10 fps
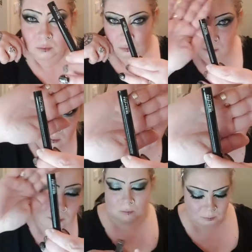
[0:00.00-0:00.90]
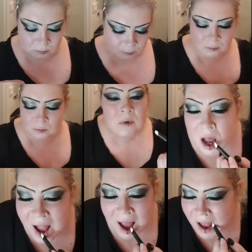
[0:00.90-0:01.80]
the bottle for the
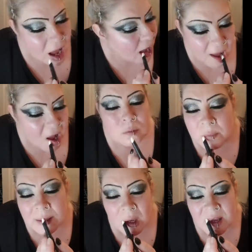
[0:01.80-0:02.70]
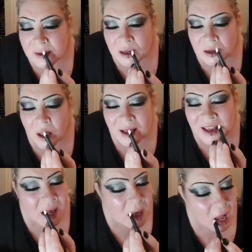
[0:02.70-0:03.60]
eyeliner that you use for
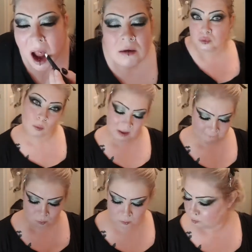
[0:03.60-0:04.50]
the magnetic